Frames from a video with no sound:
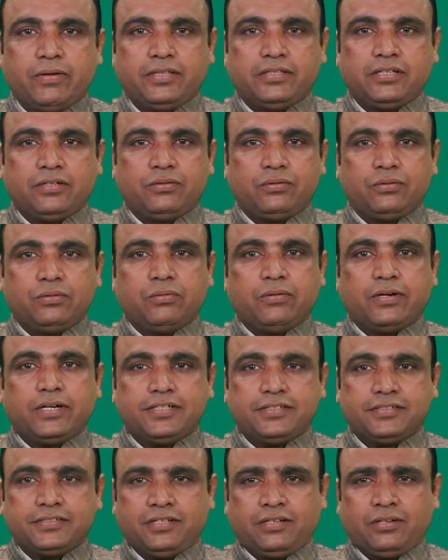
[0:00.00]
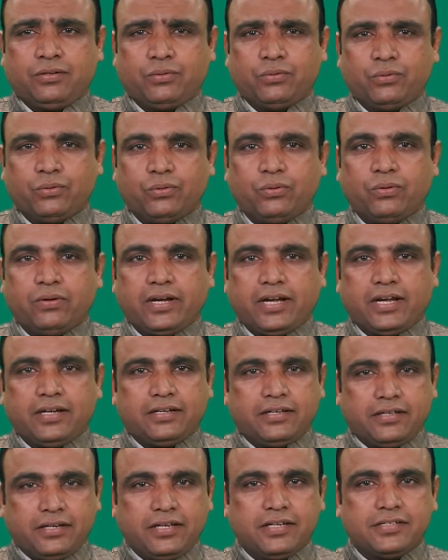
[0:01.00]
the two words co and
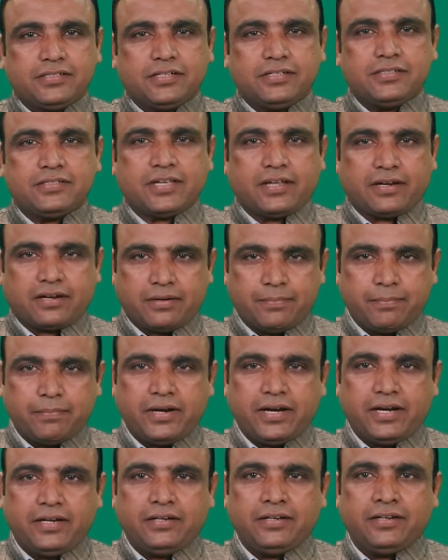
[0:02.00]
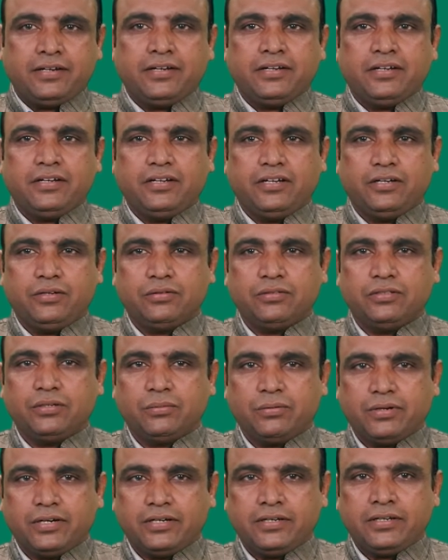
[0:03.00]
creations are combined into the
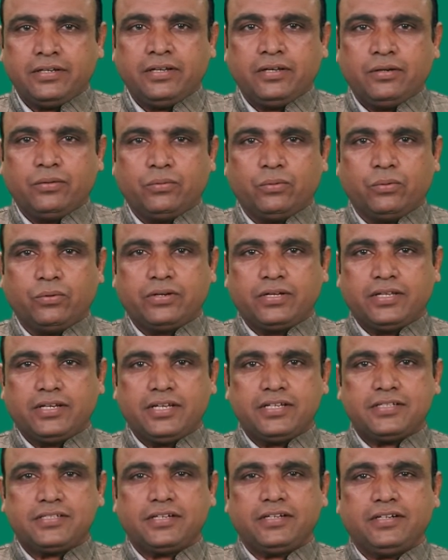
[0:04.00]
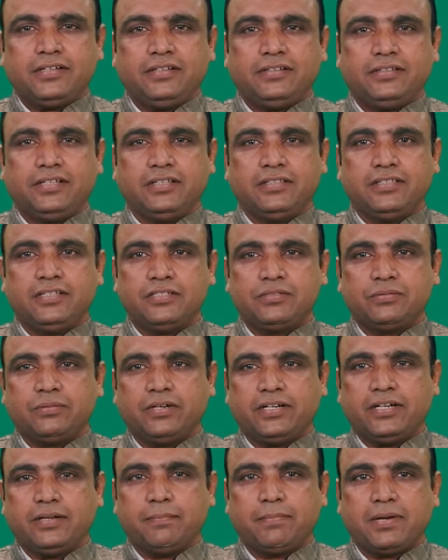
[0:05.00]
word co-creation, then this
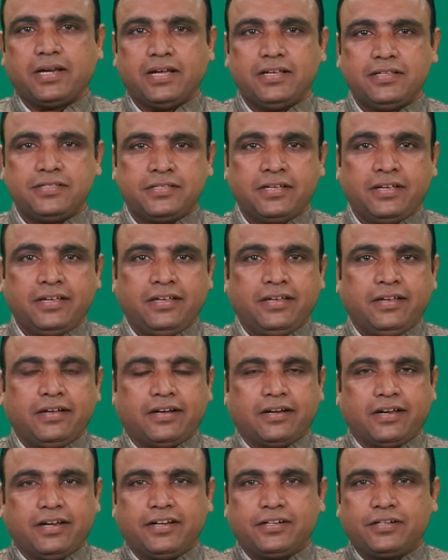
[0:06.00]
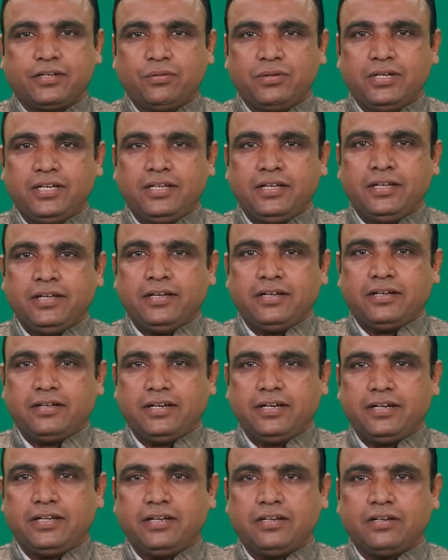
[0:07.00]
word implies collectively
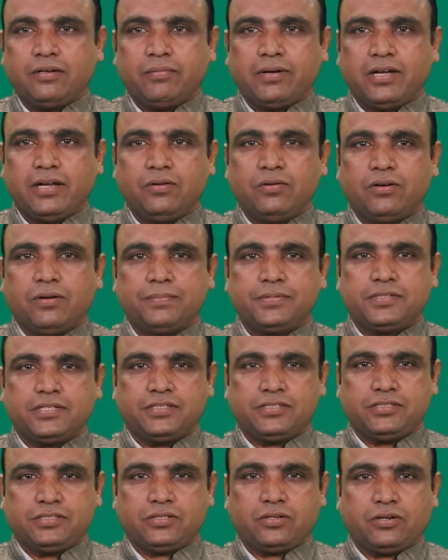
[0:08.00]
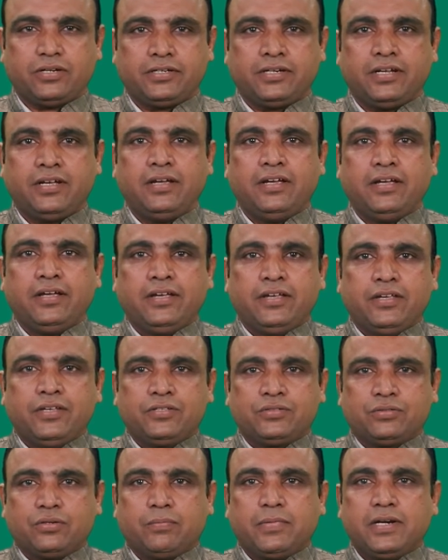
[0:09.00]
creating a value of such sort.
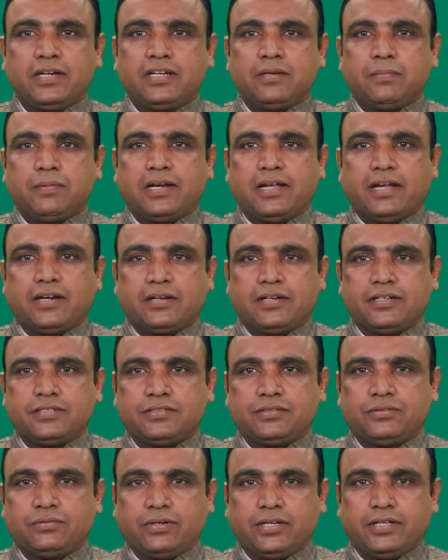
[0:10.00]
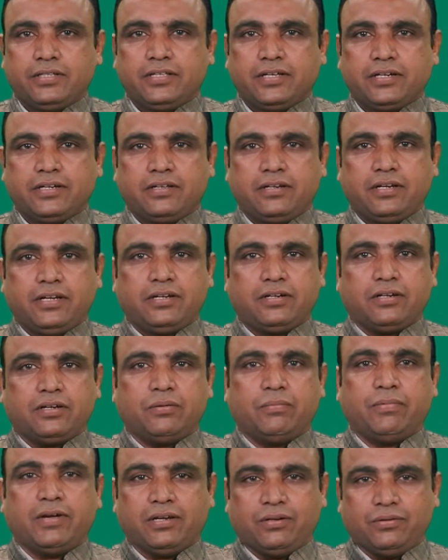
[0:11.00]
So multiple actors together create a
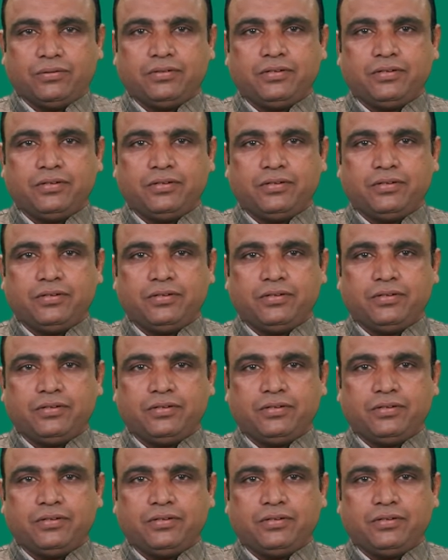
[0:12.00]
value.